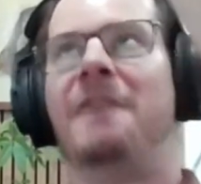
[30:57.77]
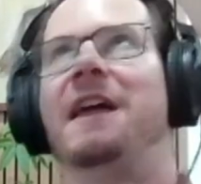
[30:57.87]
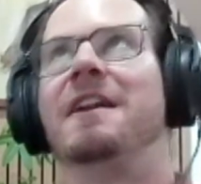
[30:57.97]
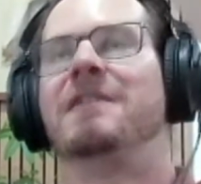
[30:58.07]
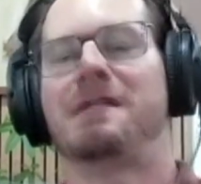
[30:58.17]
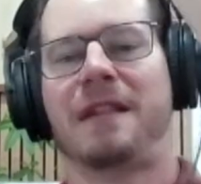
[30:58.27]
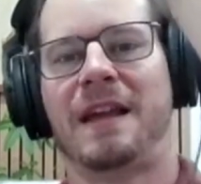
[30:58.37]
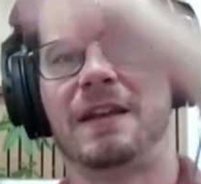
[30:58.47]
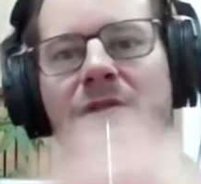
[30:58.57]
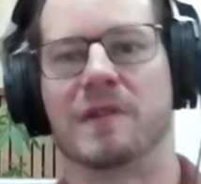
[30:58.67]
and then it does
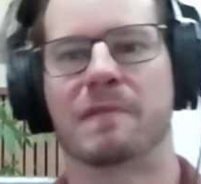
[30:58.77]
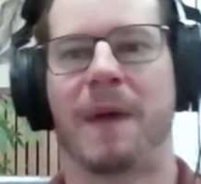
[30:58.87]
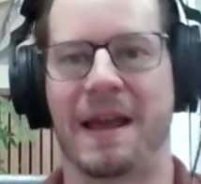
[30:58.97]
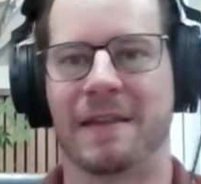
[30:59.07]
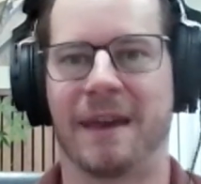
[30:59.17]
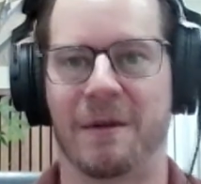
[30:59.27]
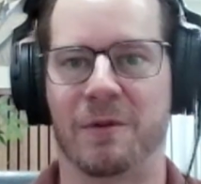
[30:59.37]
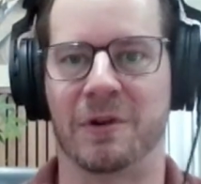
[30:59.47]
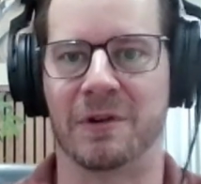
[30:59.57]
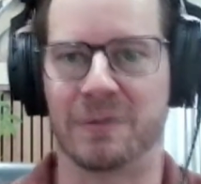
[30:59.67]
that huge spike that
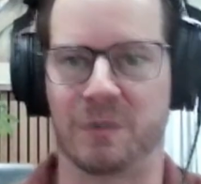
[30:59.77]
we're